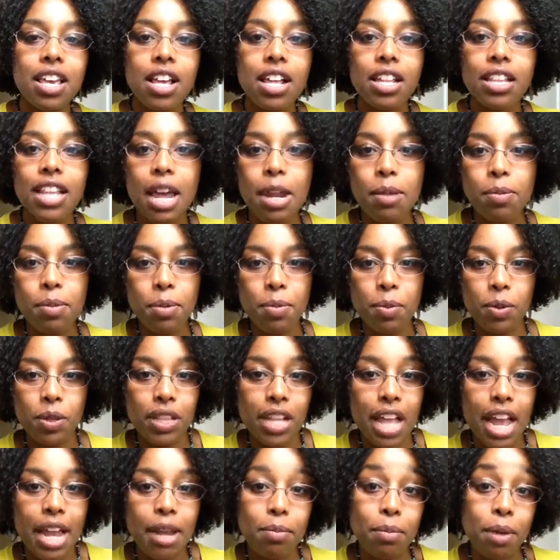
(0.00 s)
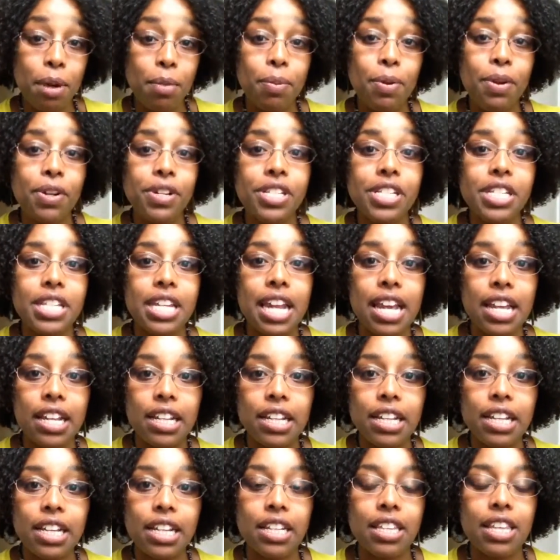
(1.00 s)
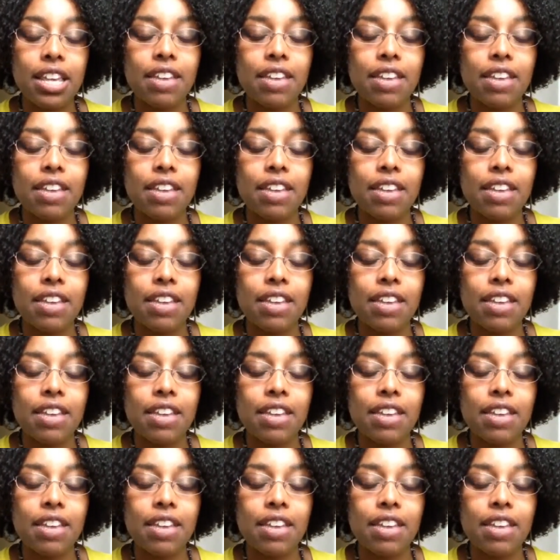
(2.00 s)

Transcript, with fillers: a lot of people like my personality.